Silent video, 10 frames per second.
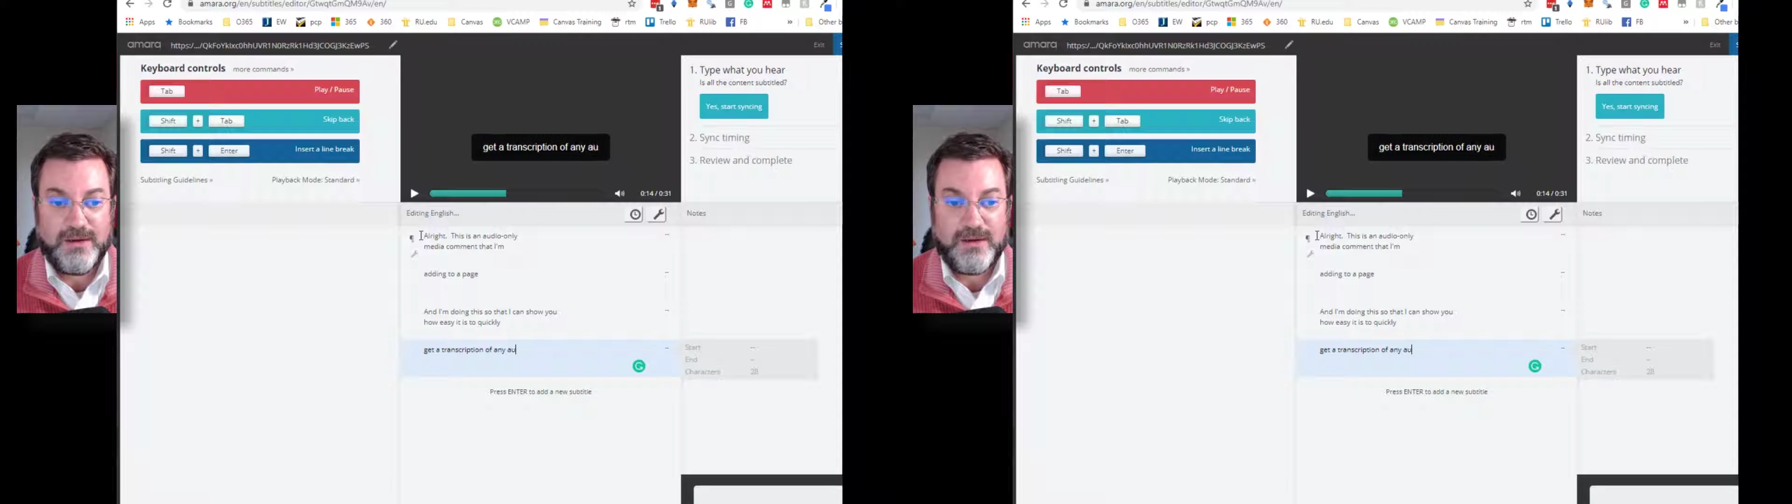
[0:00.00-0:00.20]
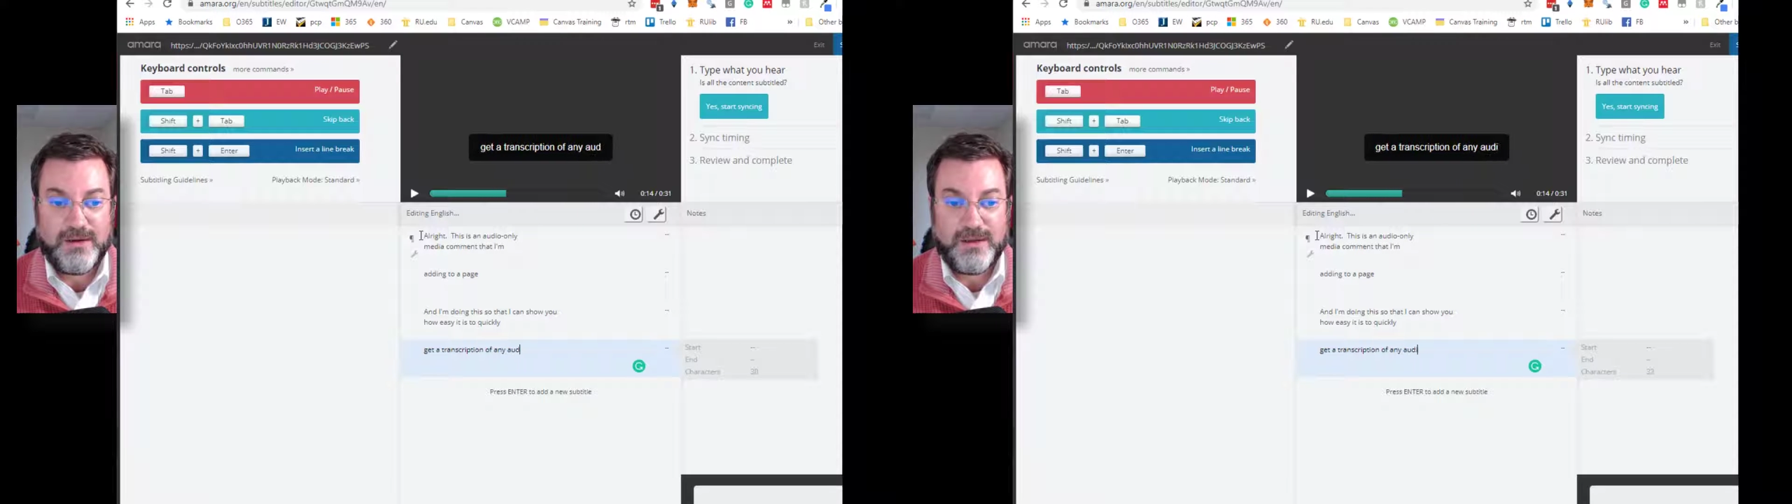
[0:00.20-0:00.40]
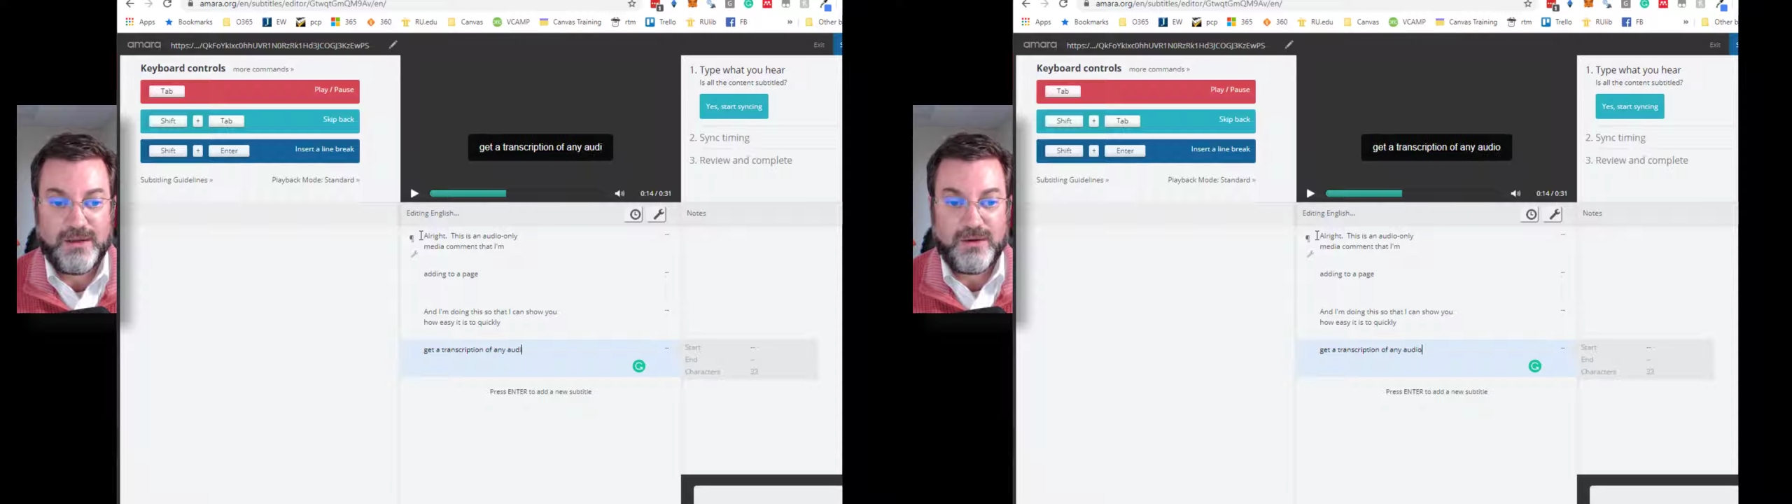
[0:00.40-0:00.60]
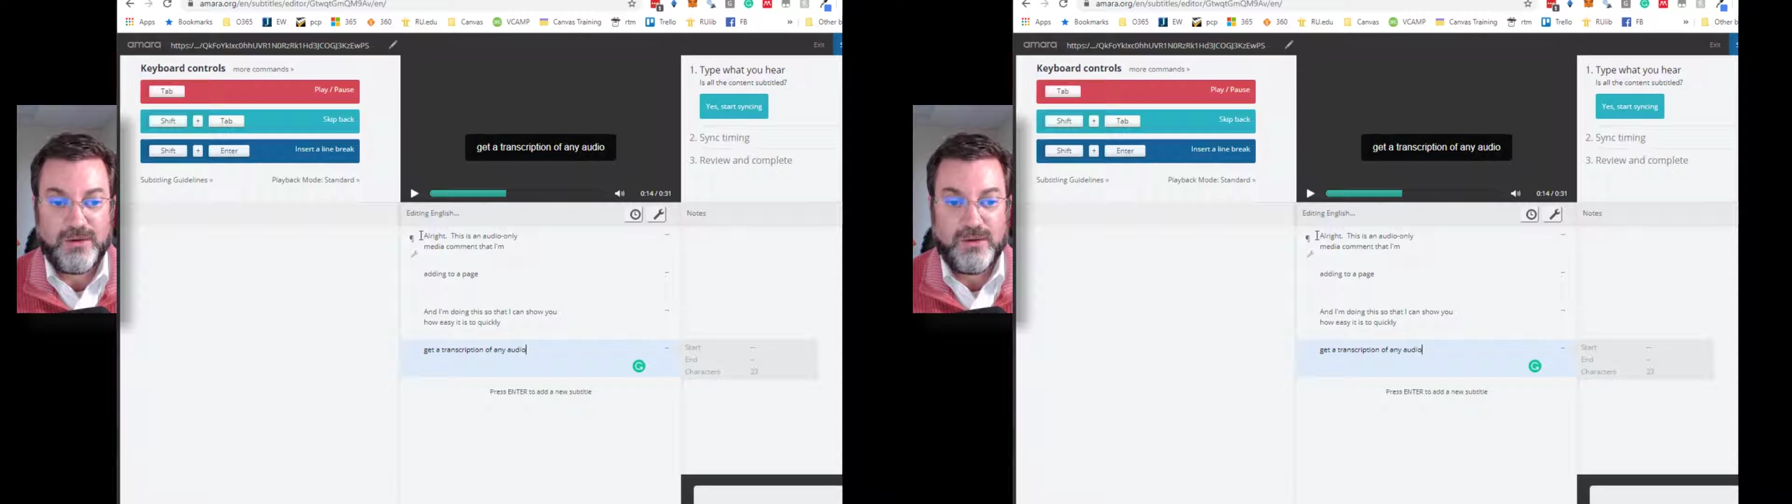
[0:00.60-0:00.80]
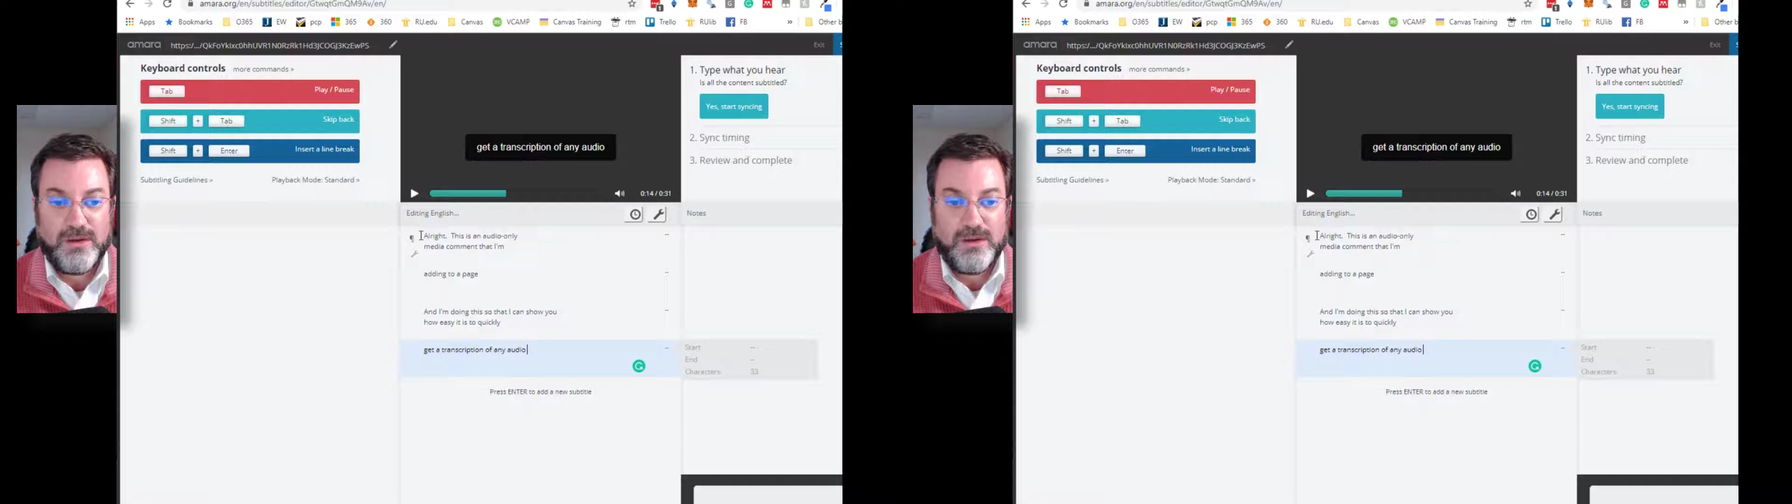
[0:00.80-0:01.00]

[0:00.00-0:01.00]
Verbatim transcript: audio